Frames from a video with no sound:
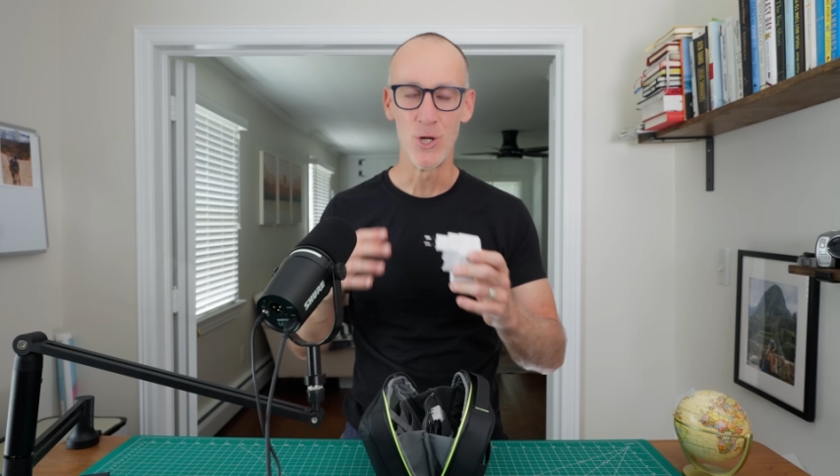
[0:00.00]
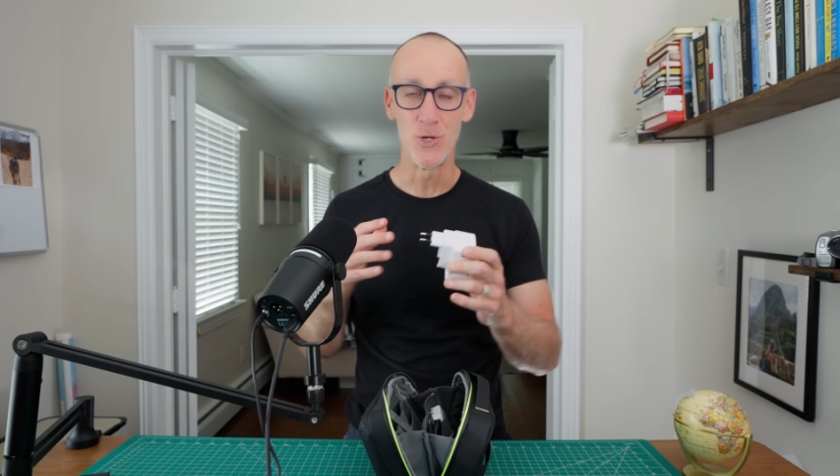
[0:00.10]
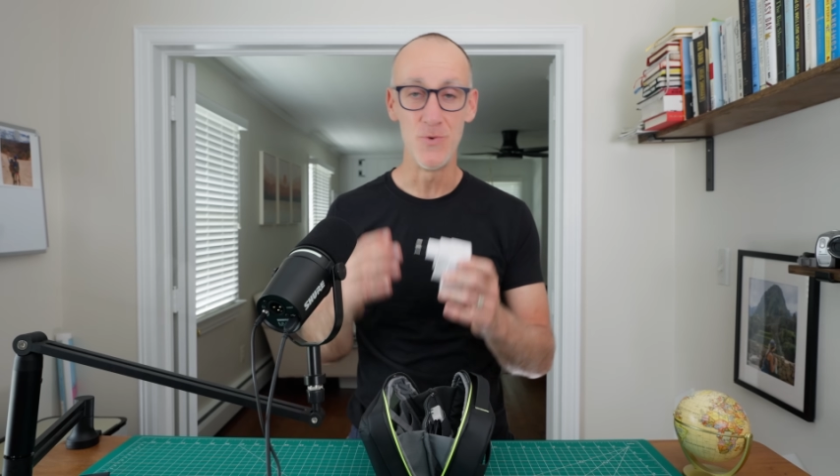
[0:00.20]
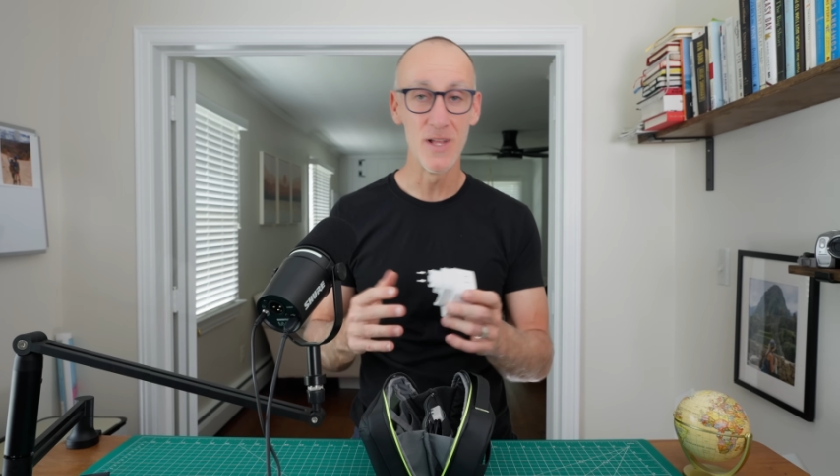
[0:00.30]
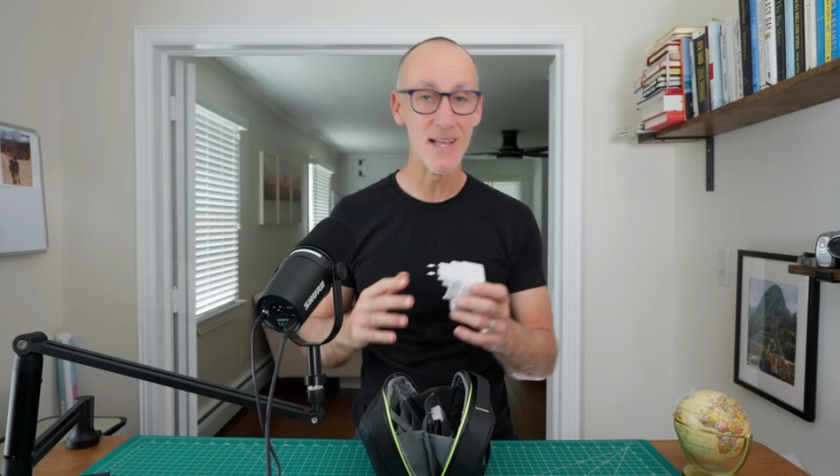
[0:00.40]

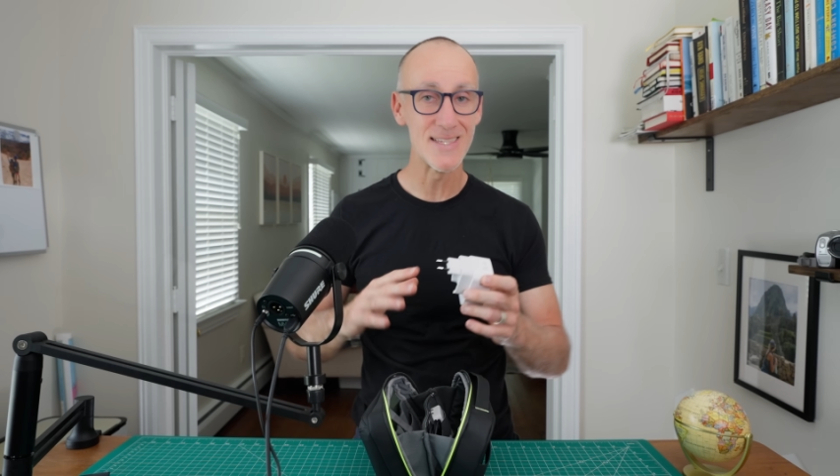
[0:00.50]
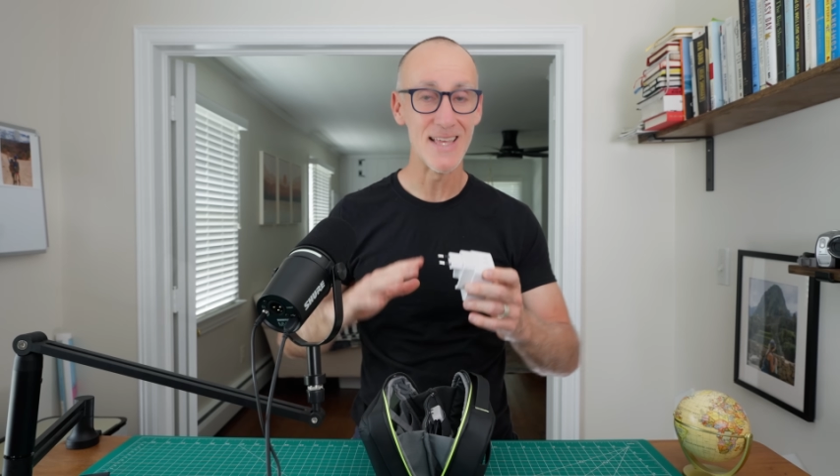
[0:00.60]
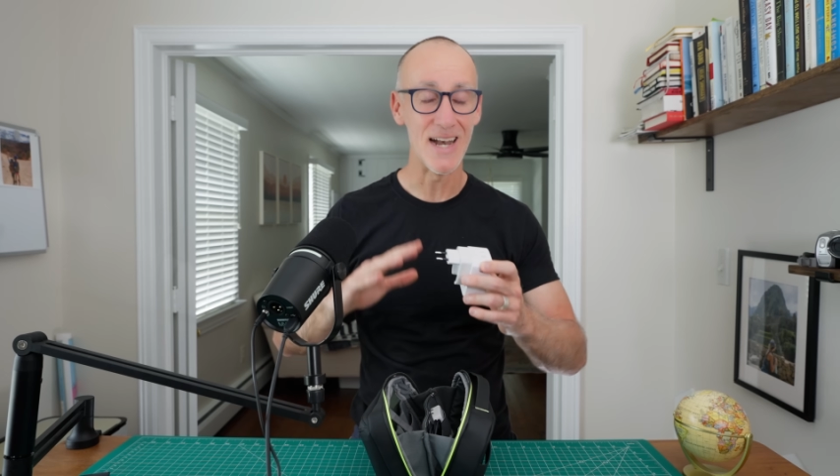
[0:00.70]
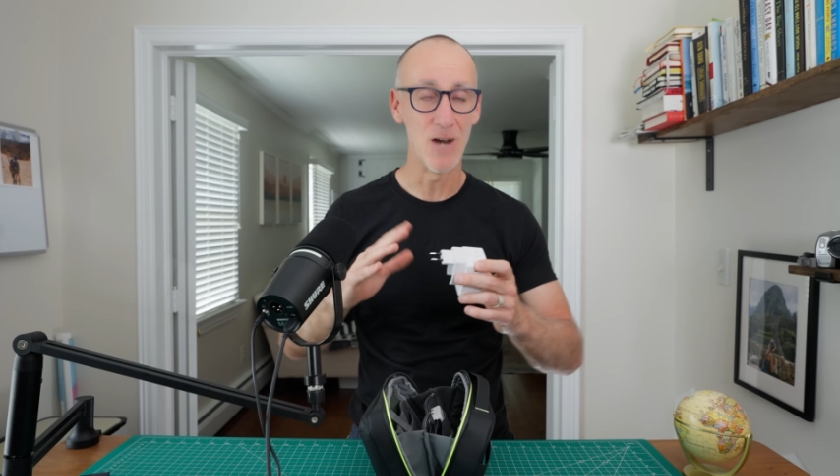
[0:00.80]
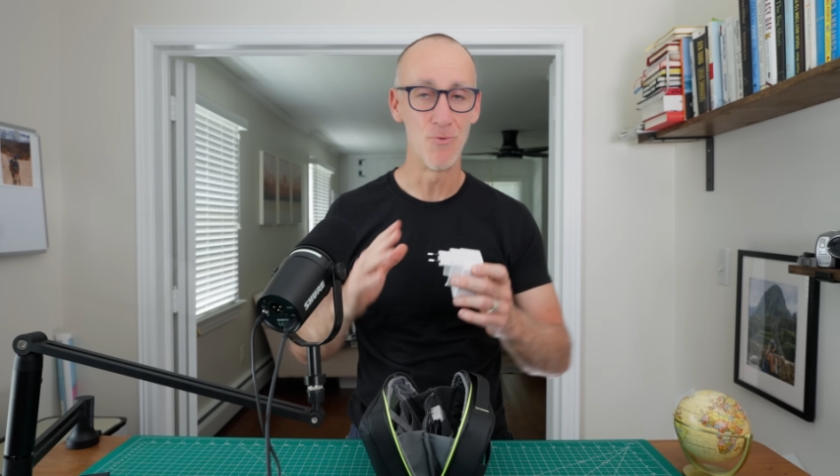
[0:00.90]
you realize
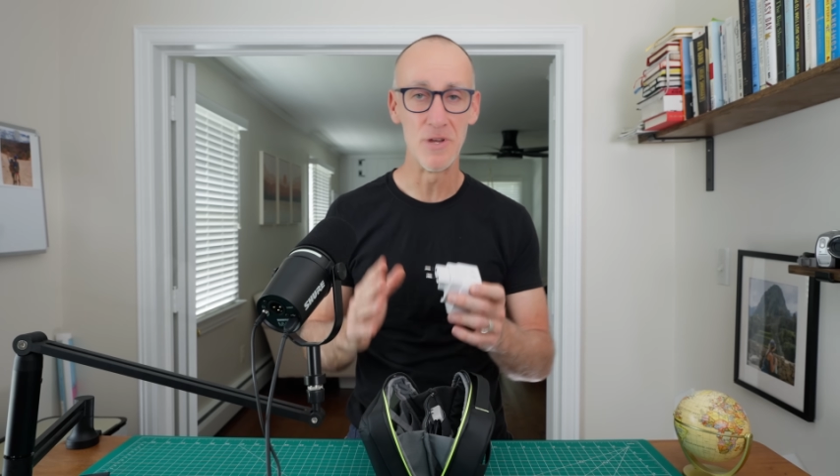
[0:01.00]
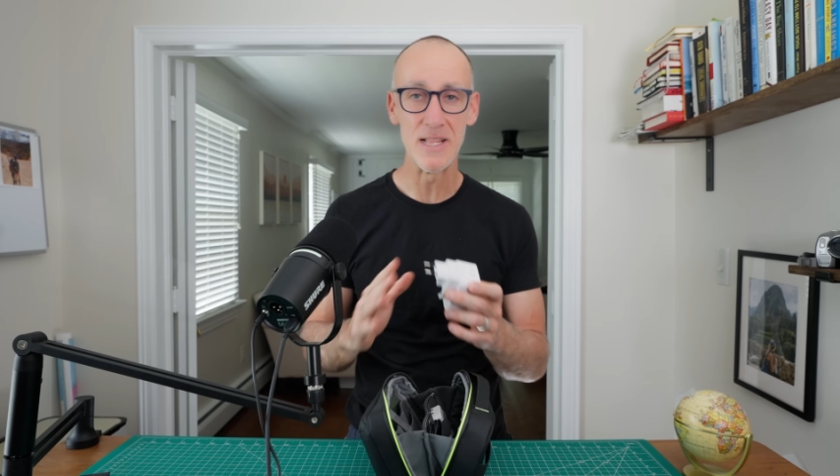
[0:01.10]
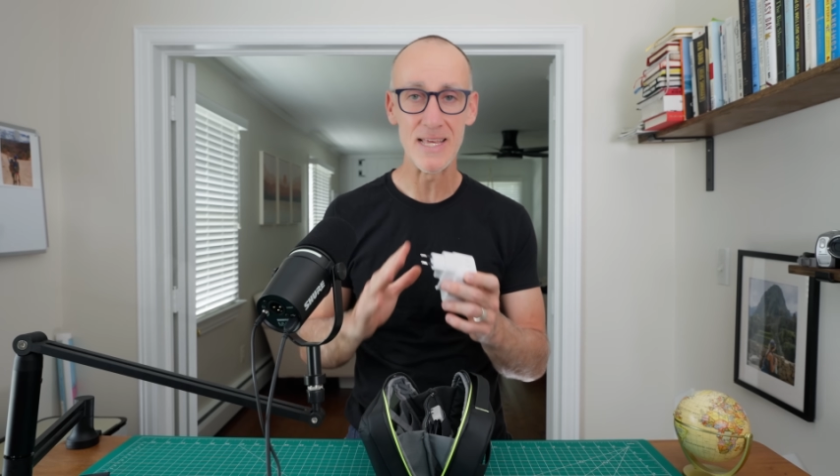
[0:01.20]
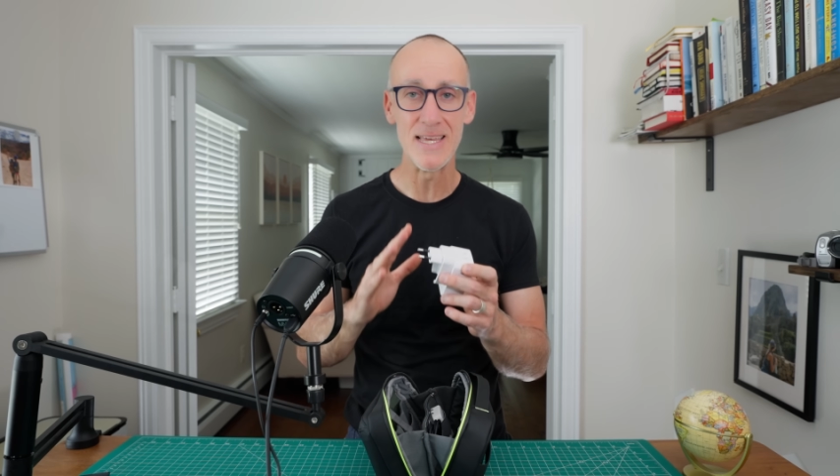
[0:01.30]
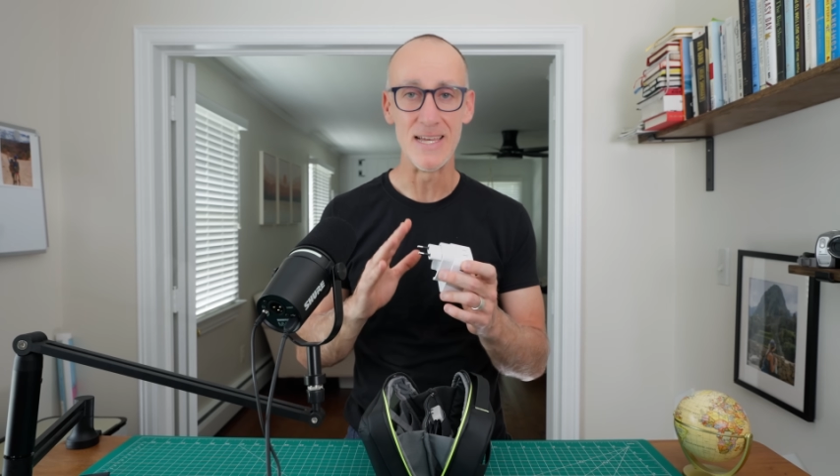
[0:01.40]
that I really